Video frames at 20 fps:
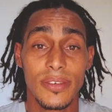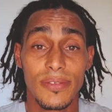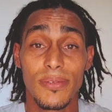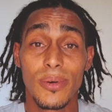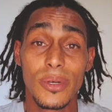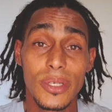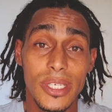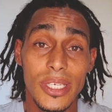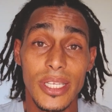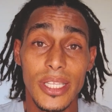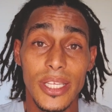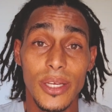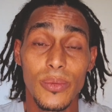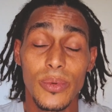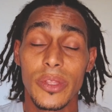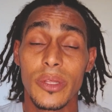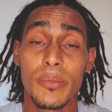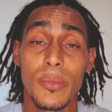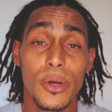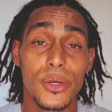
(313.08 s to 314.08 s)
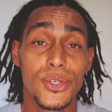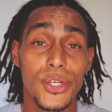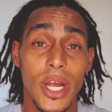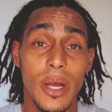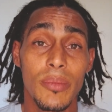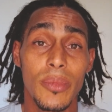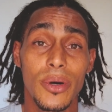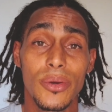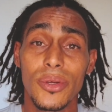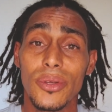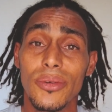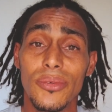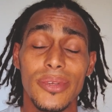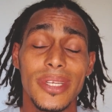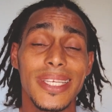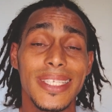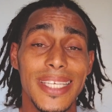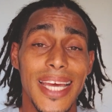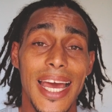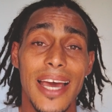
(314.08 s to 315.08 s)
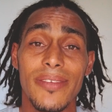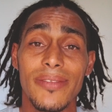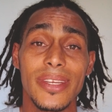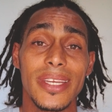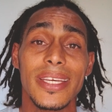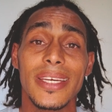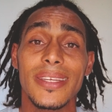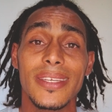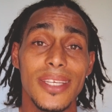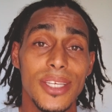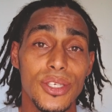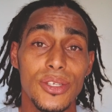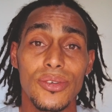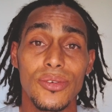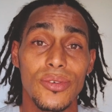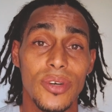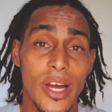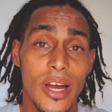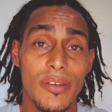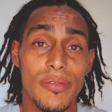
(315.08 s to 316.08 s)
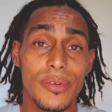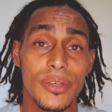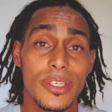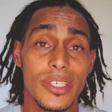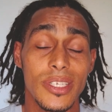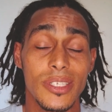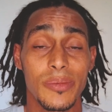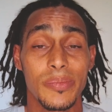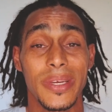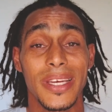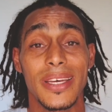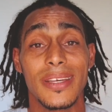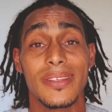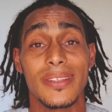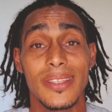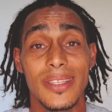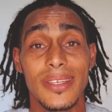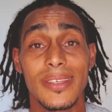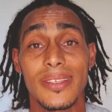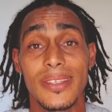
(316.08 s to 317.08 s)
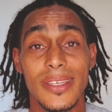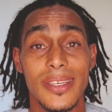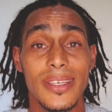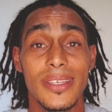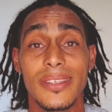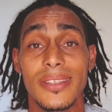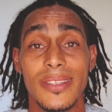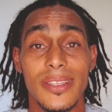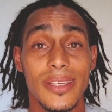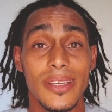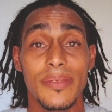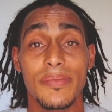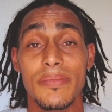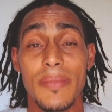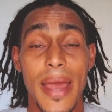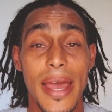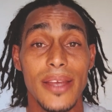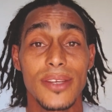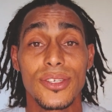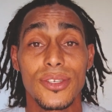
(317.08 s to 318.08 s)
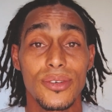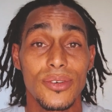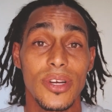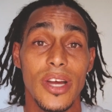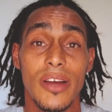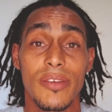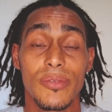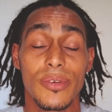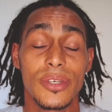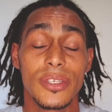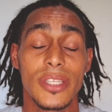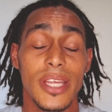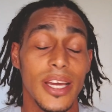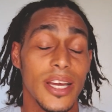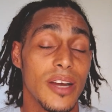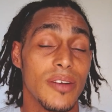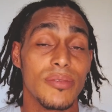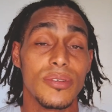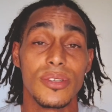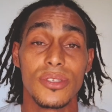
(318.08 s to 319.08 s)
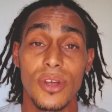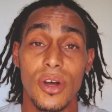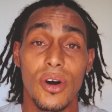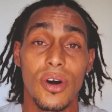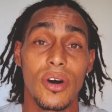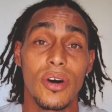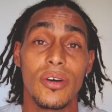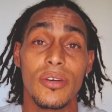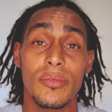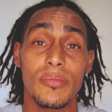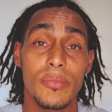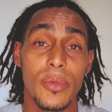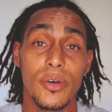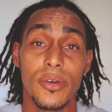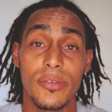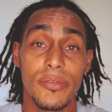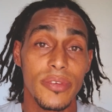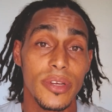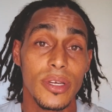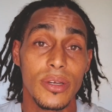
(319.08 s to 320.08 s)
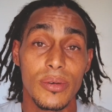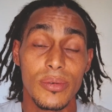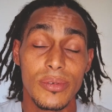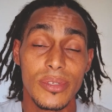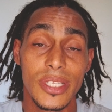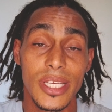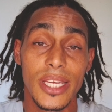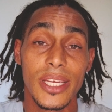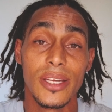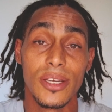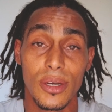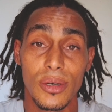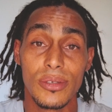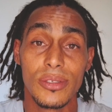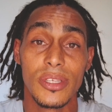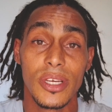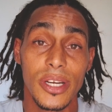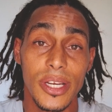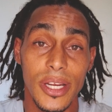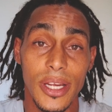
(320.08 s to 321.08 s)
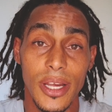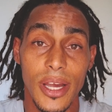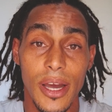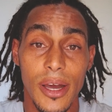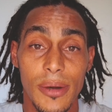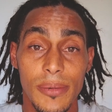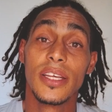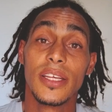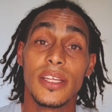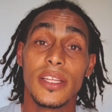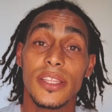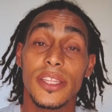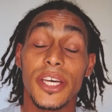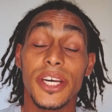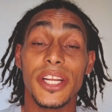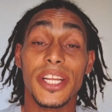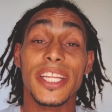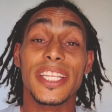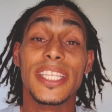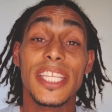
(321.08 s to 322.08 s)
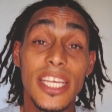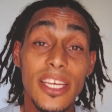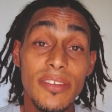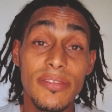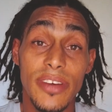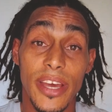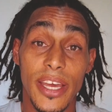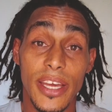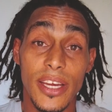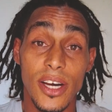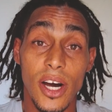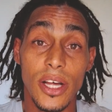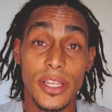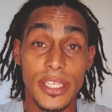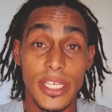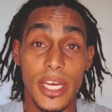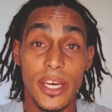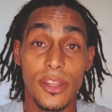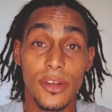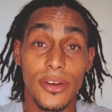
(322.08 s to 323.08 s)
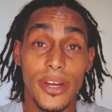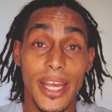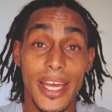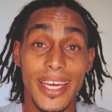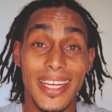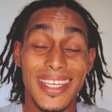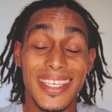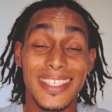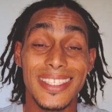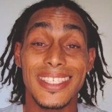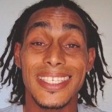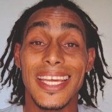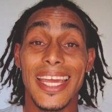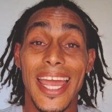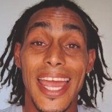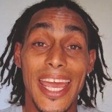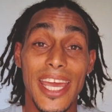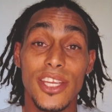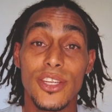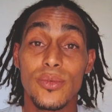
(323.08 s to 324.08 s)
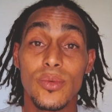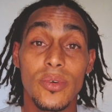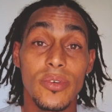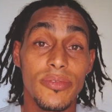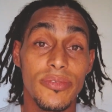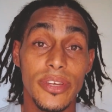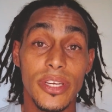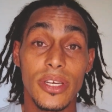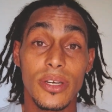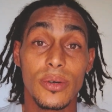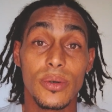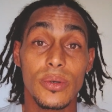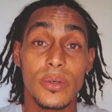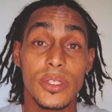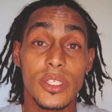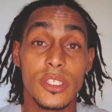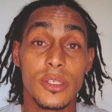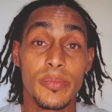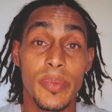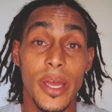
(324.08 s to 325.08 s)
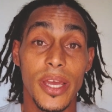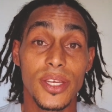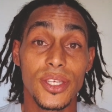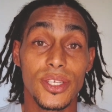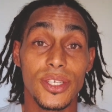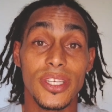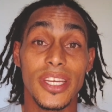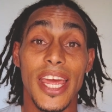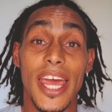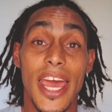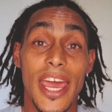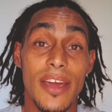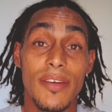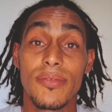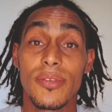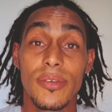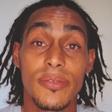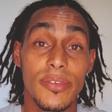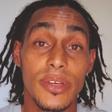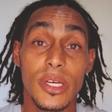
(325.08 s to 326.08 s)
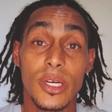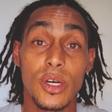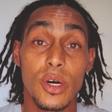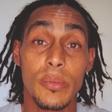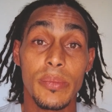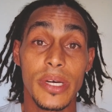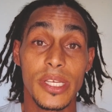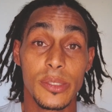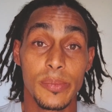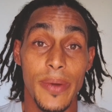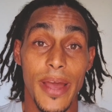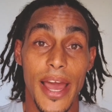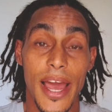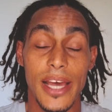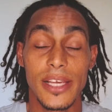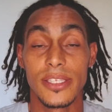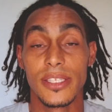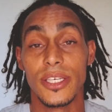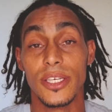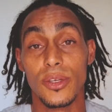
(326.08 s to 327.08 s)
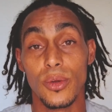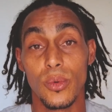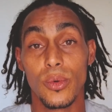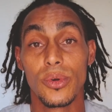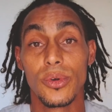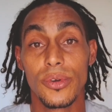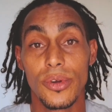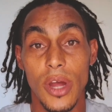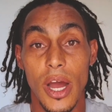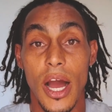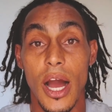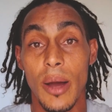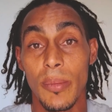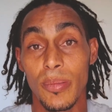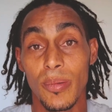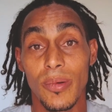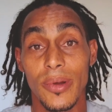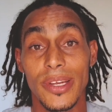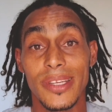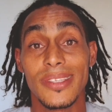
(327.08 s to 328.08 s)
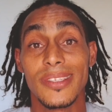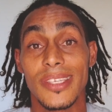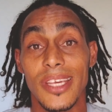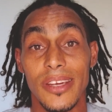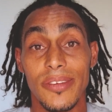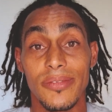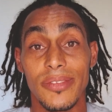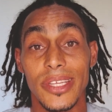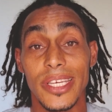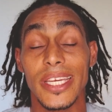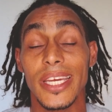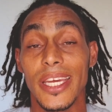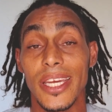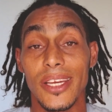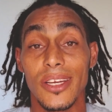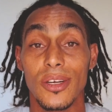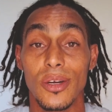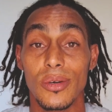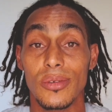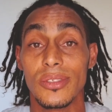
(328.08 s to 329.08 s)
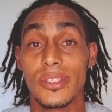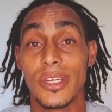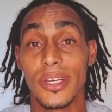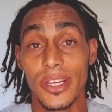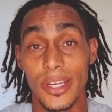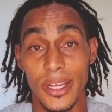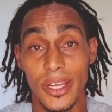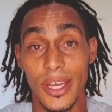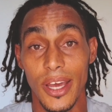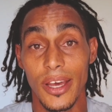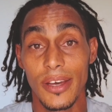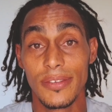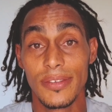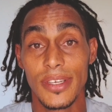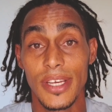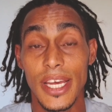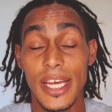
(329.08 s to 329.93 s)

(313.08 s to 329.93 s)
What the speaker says: Fortunately, with the Marchamo, you don't need to have any additional coverages because this is the national coverage that covers all motor vehicles in Costa Rica. The Riteve, on the other hand, is the annual vehicle inspection every vehicle must pass in order to operate safely in Costa Rica.